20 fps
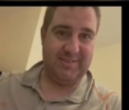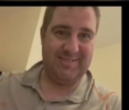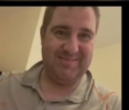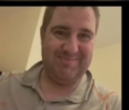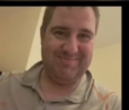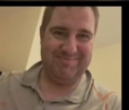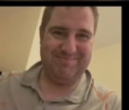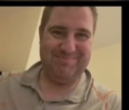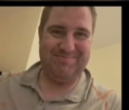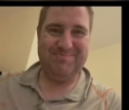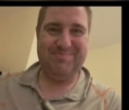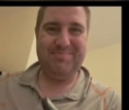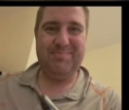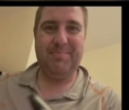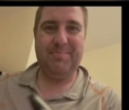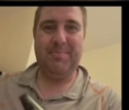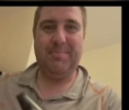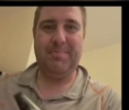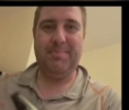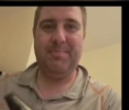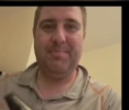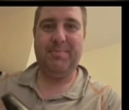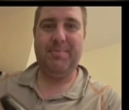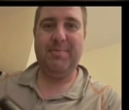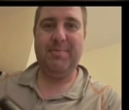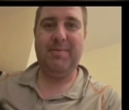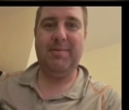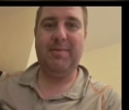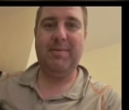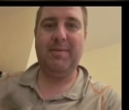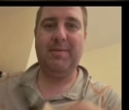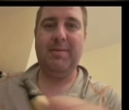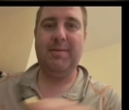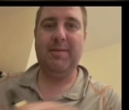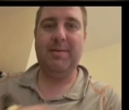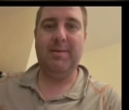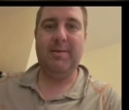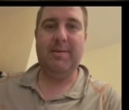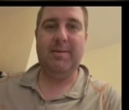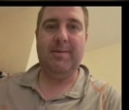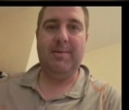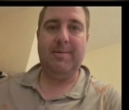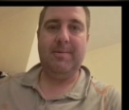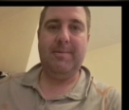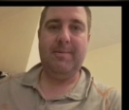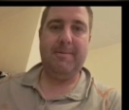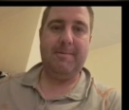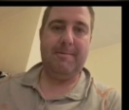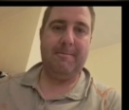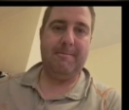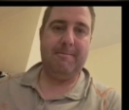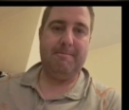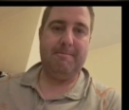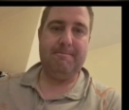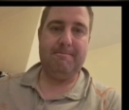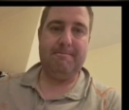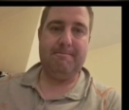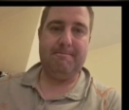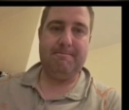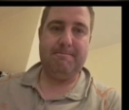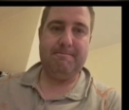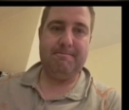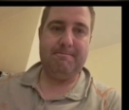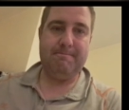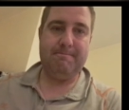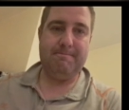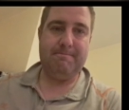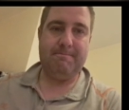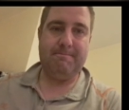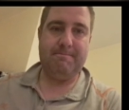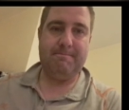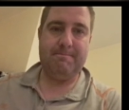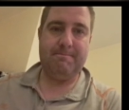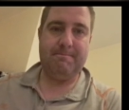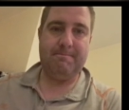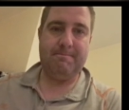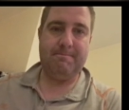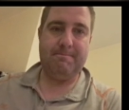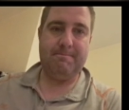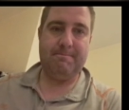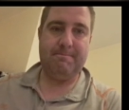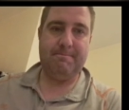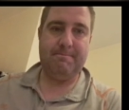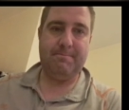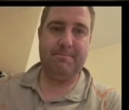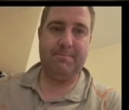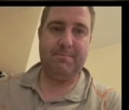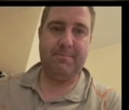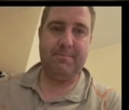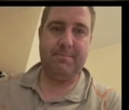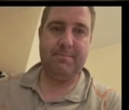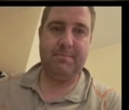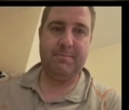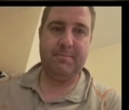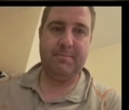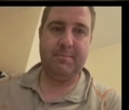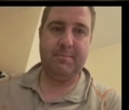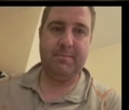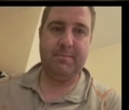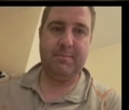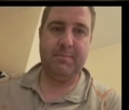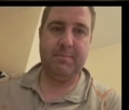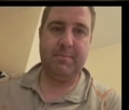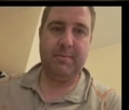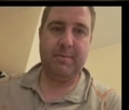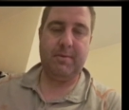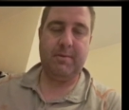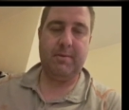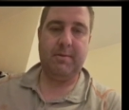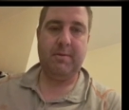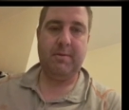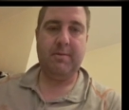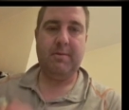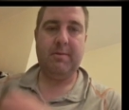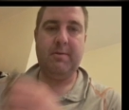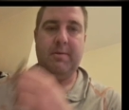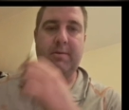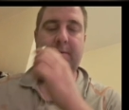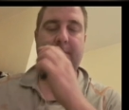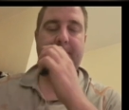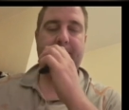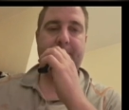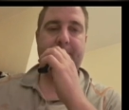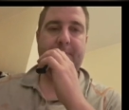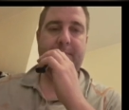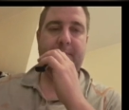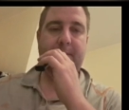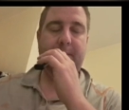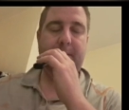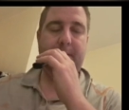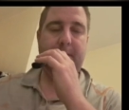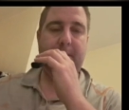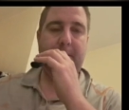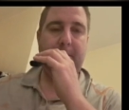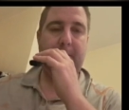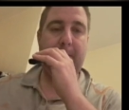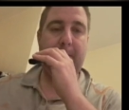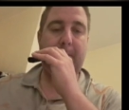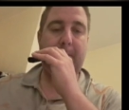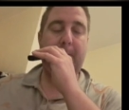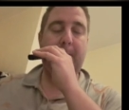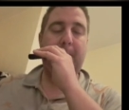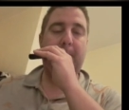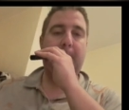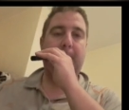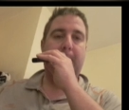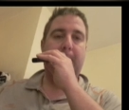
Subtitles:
Nothing is said.